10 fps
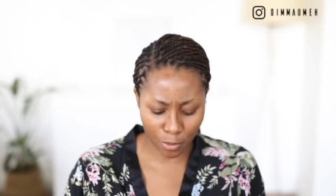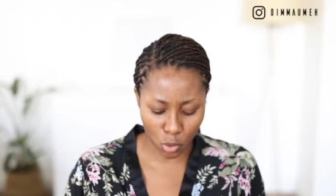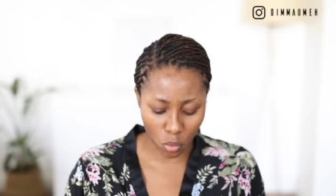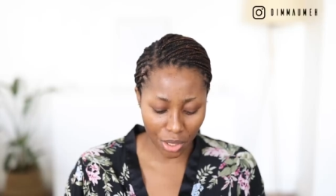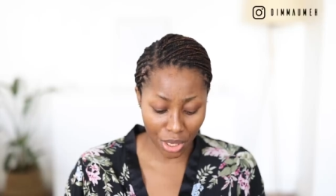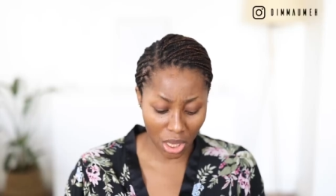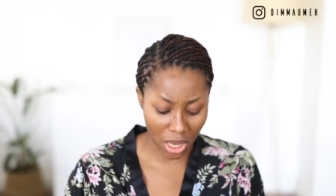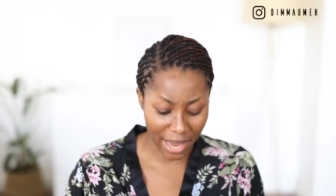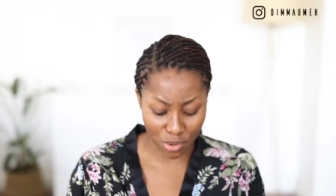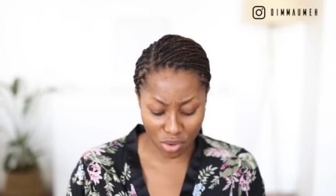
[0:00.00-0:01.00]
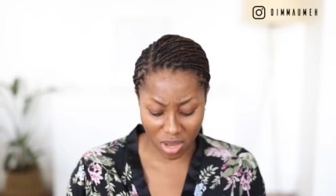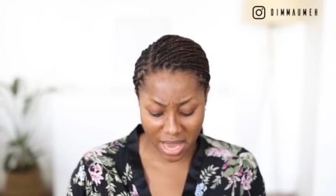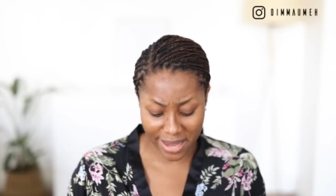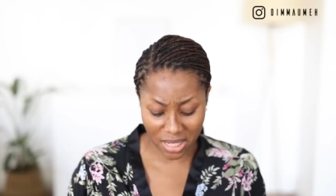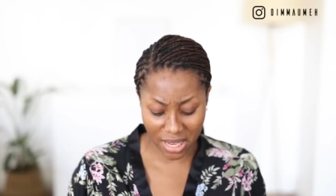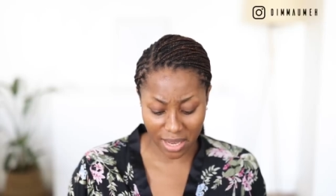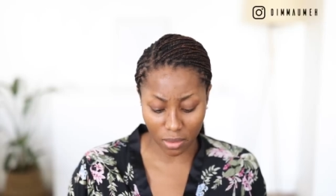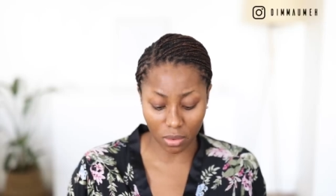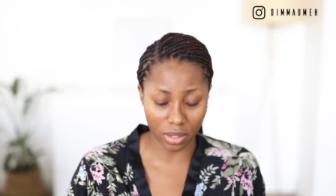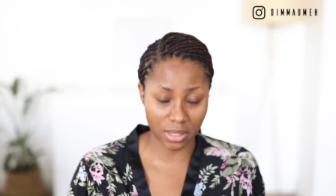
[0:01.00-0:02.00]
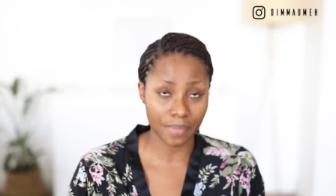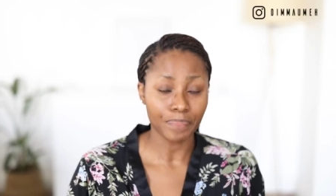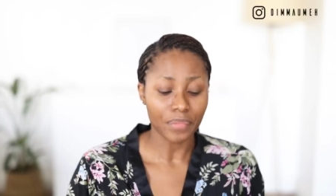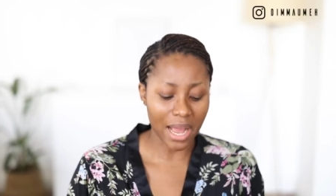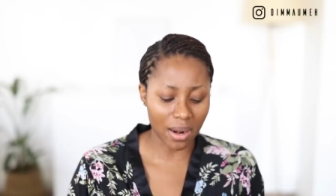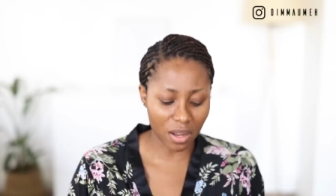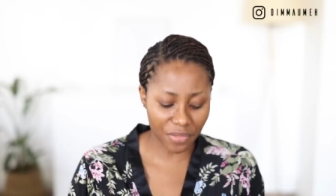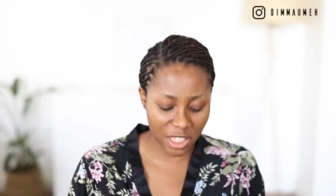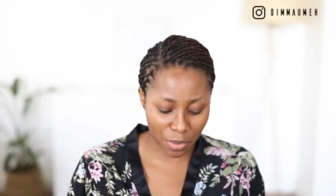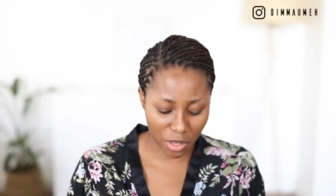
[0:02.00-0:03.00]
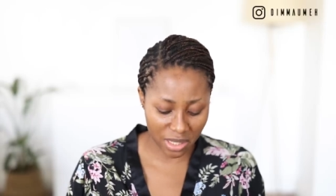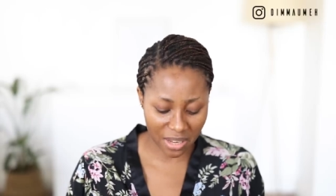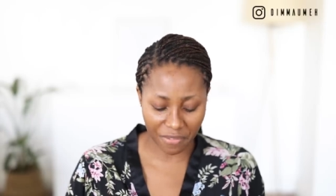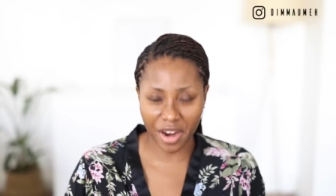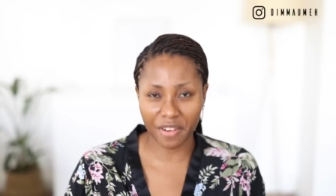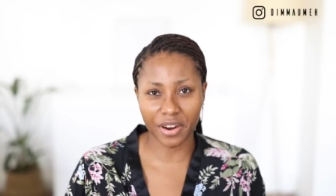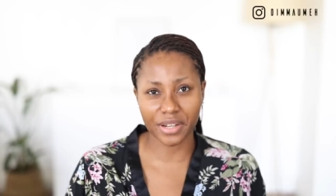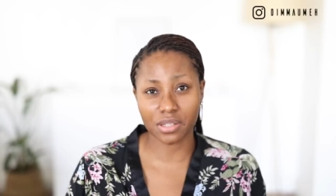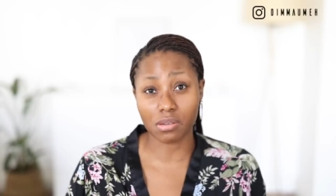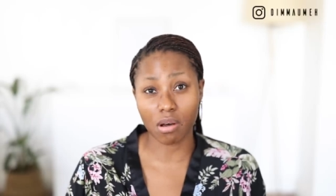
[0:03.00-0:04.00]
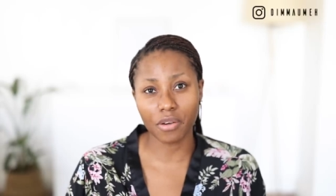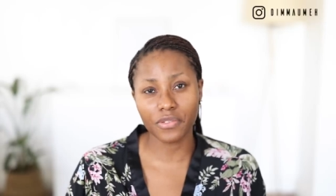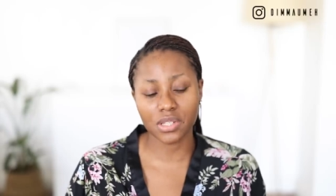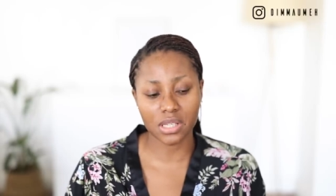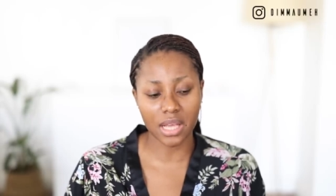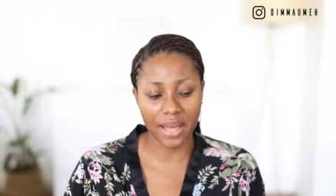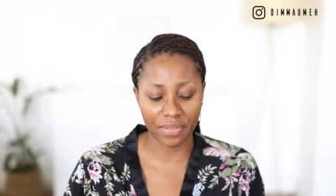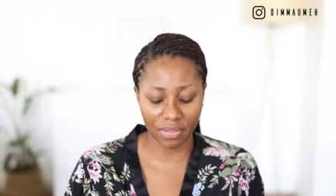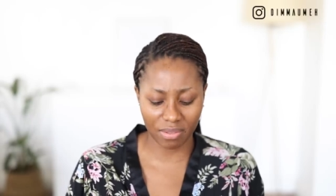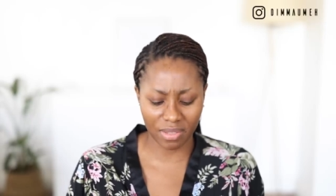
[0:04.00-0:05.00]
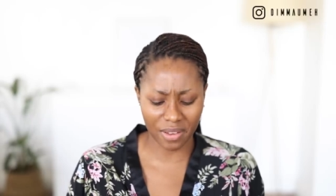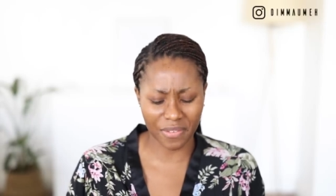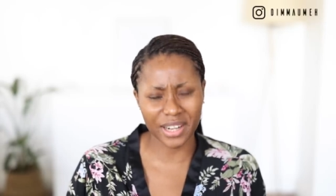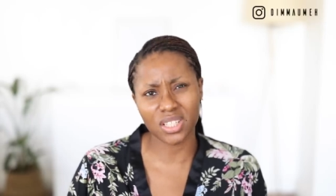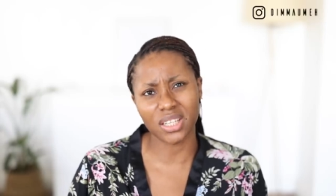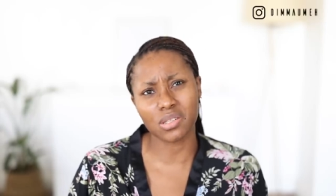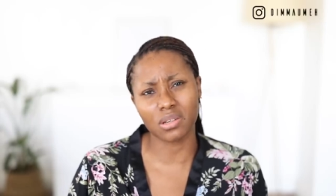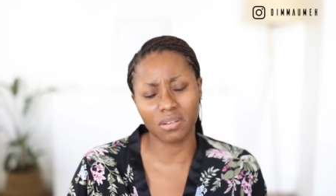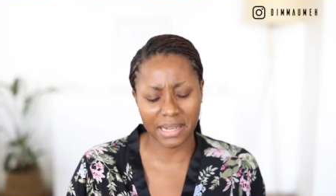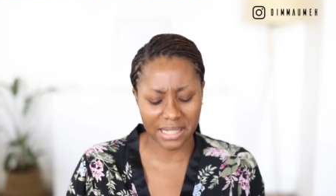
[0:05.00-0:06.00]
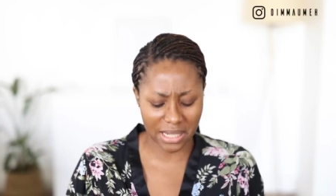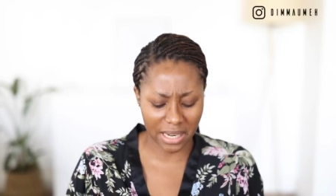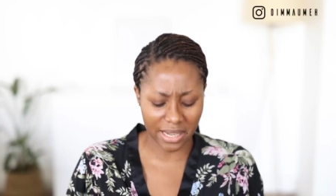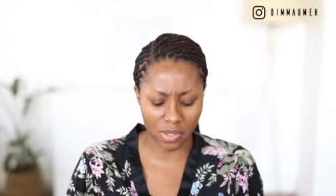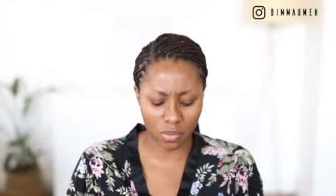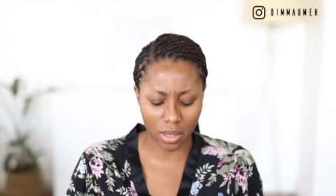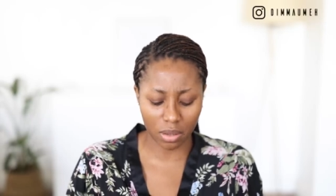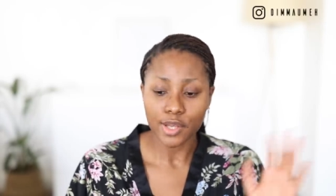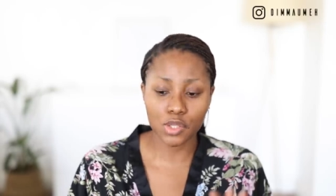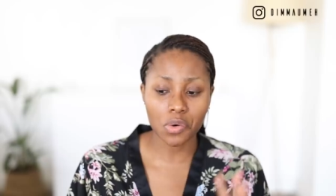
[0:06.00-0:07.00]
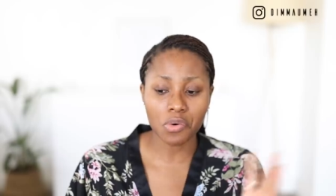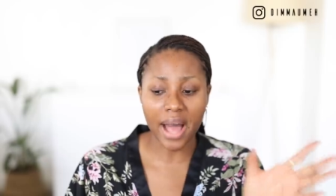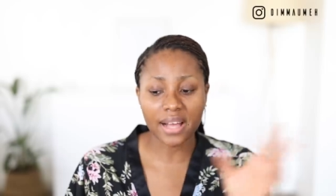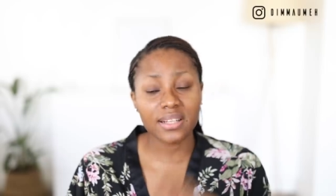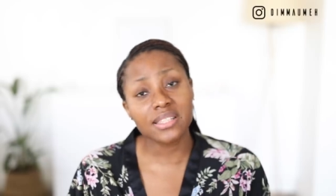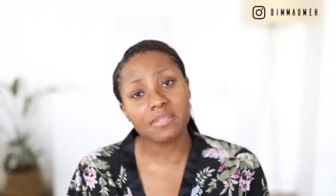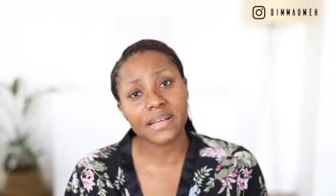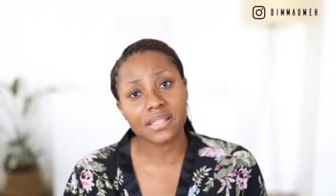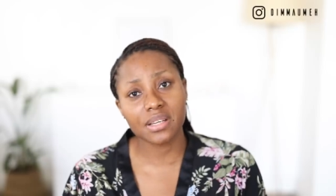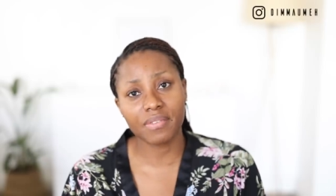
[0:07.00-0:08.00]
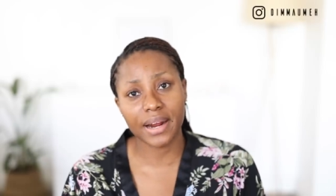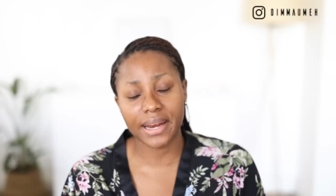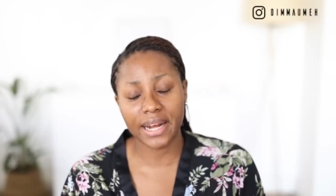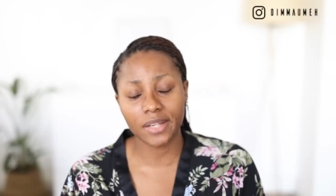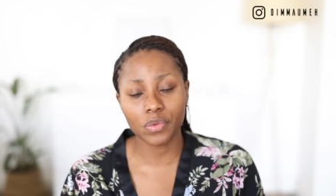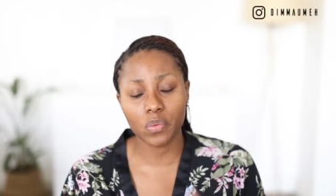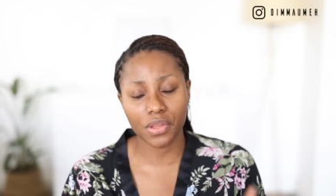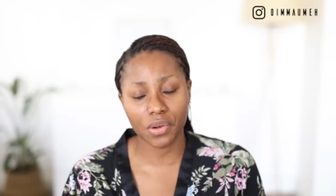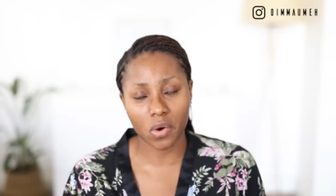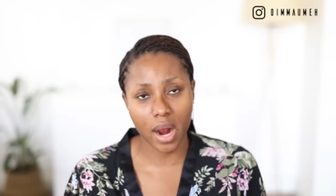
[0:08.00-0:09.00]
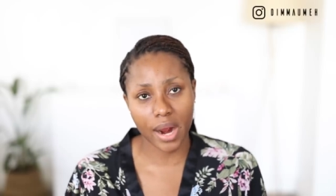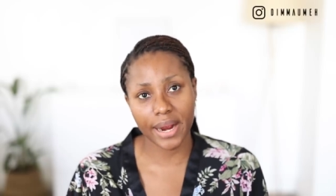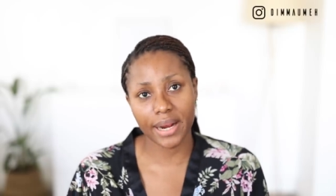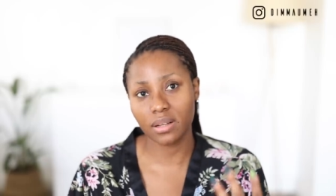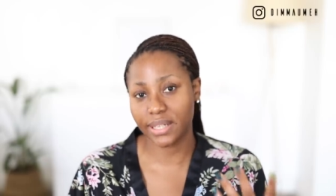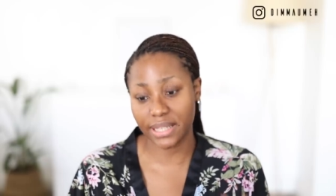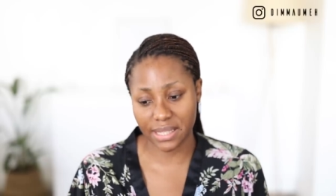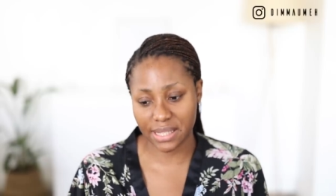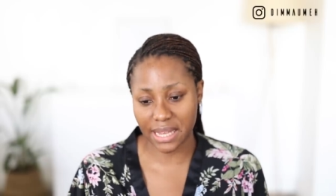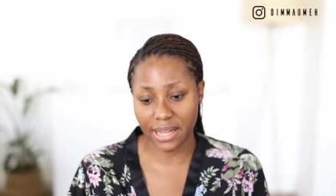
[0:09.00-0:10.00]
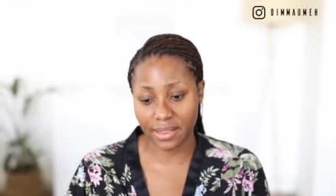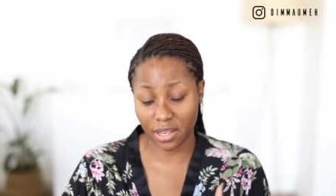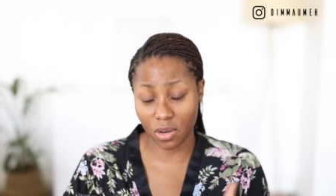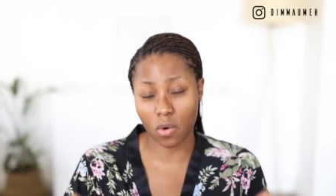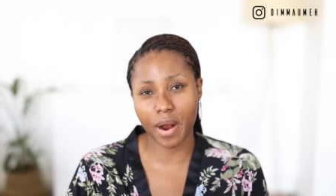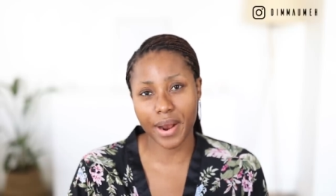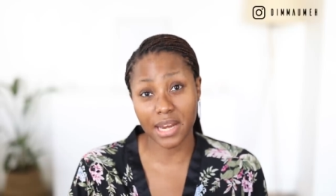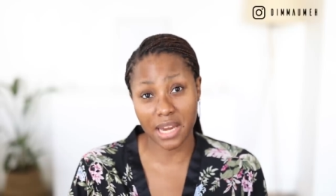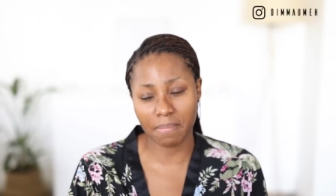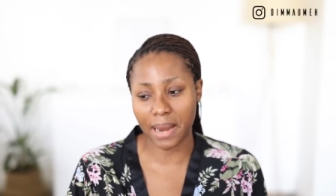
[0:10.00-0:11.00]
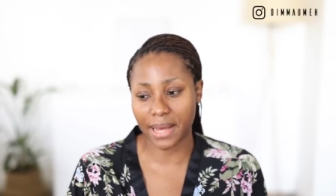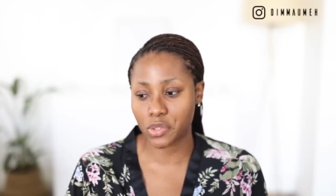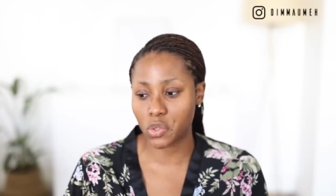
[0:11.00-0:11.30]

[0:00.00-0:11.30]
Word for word: up to 1K and you get a lot. I love these because they're very, very soft and they're very gentle on my skin as well. So I cleanse my skin right now with the Nokware cleanser, the Nokware Neem Black